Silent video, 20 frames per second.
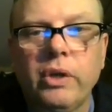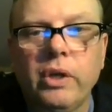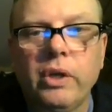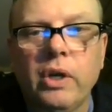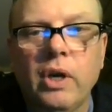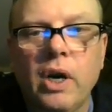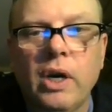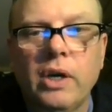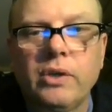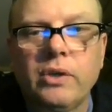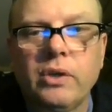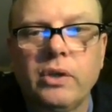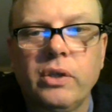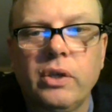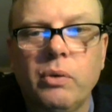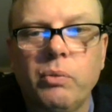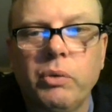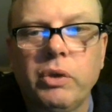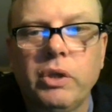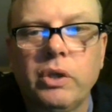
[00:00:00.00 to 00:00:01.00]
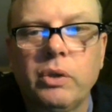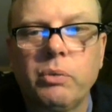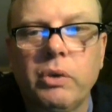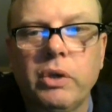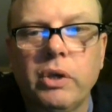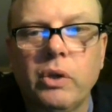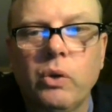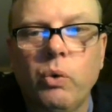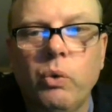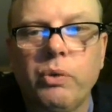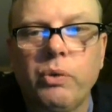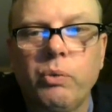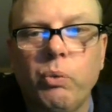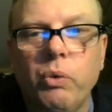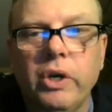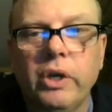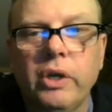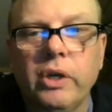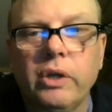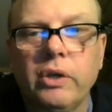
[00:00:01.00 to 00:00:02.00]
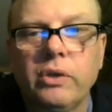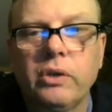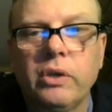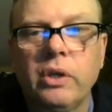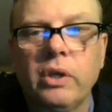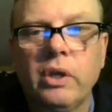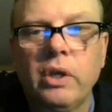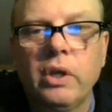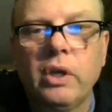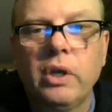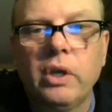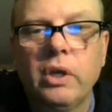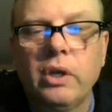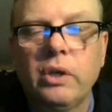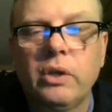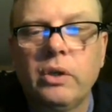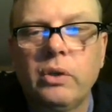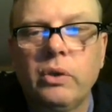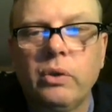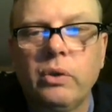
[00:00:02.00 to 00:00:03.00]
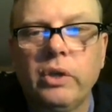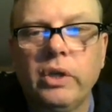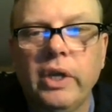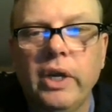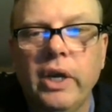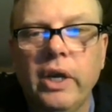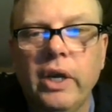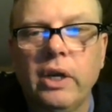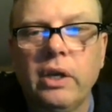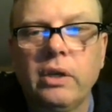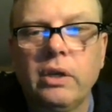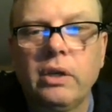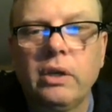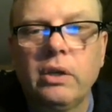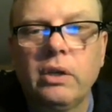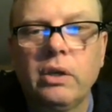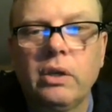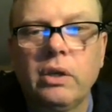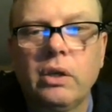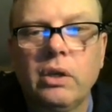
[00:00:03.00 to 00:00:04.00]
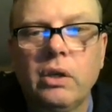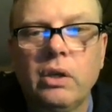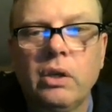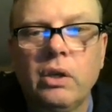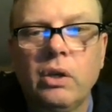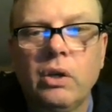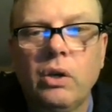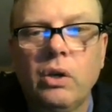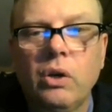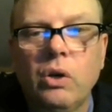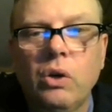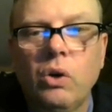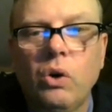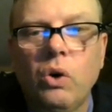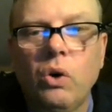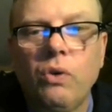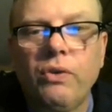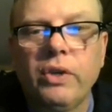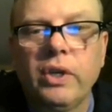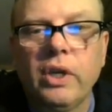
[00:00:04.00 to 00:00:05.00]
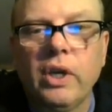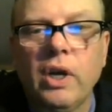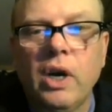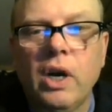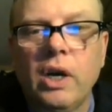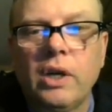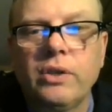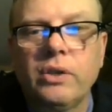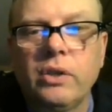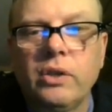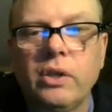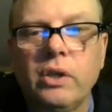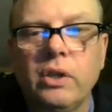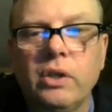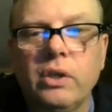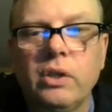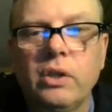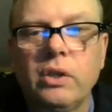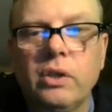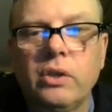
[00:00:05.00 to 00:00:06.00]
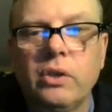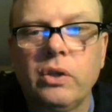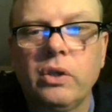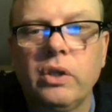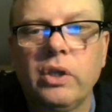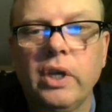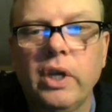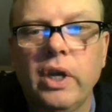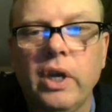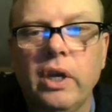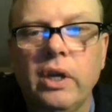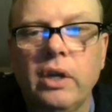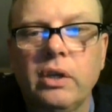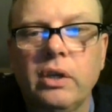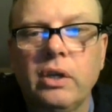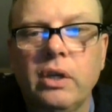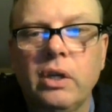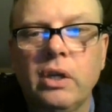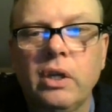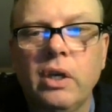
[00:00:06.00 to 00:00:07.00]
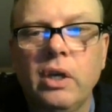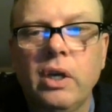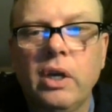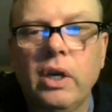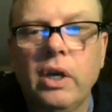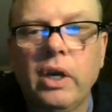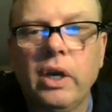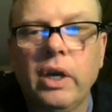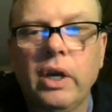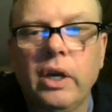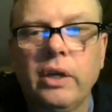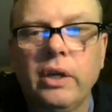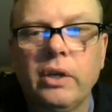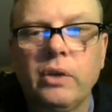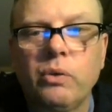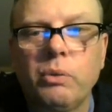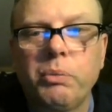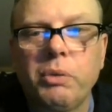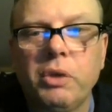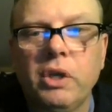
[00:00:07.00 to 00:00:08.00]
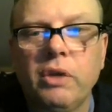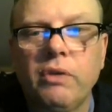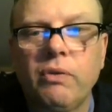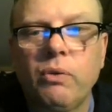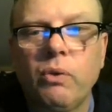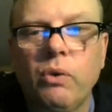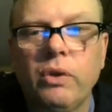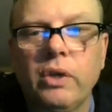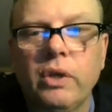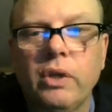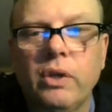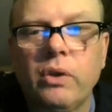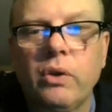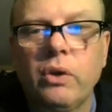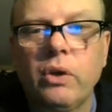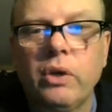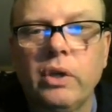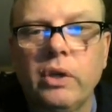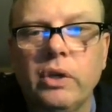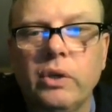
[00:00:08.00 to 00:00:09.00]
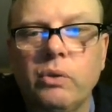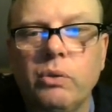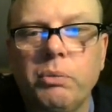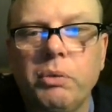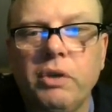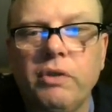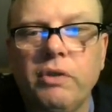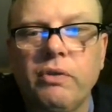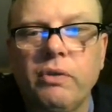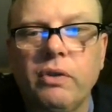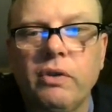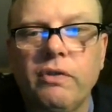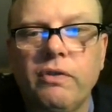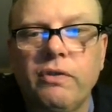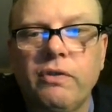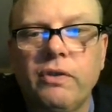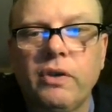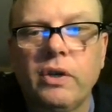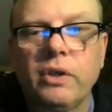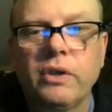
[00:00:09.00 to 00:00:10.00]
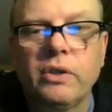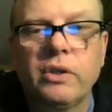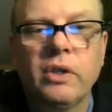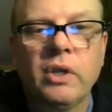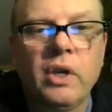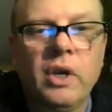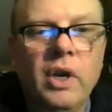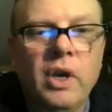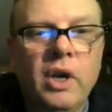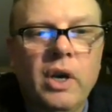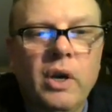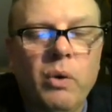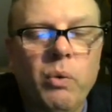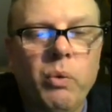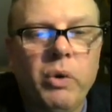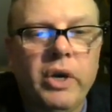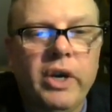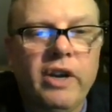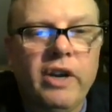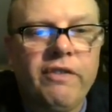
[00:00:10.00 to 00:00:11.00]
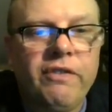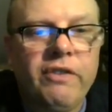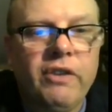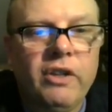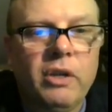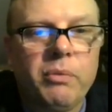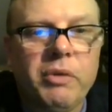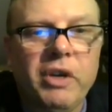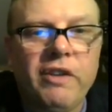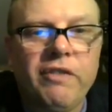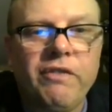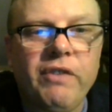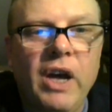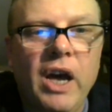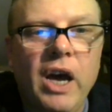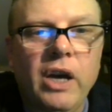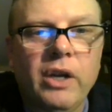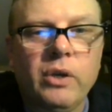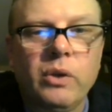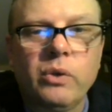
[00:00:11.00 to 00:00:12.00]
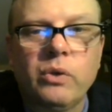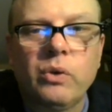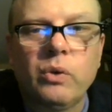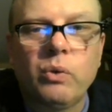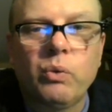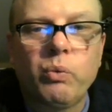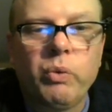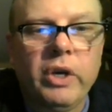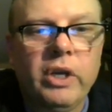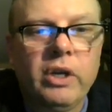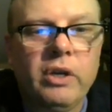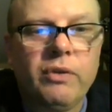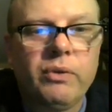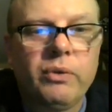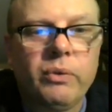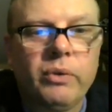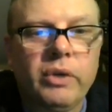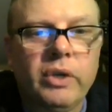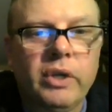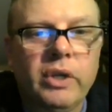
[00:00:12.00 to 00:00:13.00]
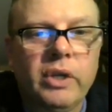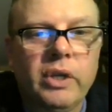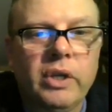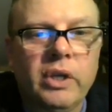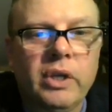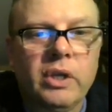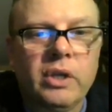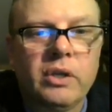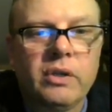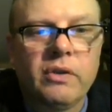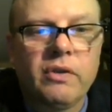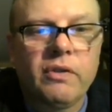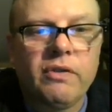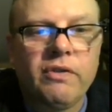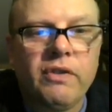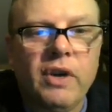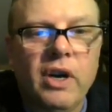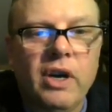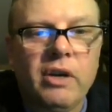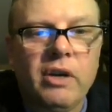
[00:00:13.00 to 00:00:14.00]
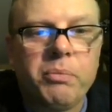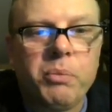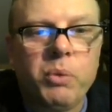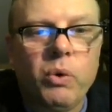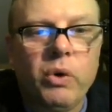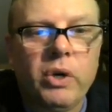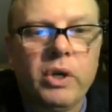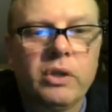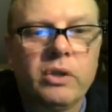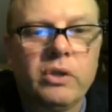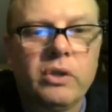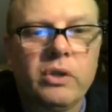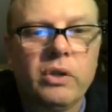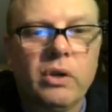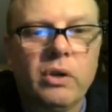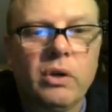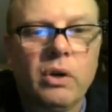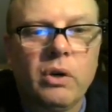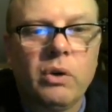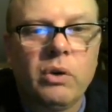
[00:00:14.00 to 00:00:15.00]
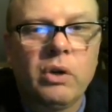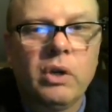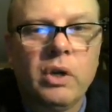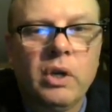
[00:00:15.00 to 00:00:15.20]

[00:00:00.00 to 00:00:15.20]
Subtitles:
oxygen, we just want to go with what it is, to the N over the oxygen to the N. And this would be for the third, and this would be for the first. When I fill in my values, the rate of 3 is 5.0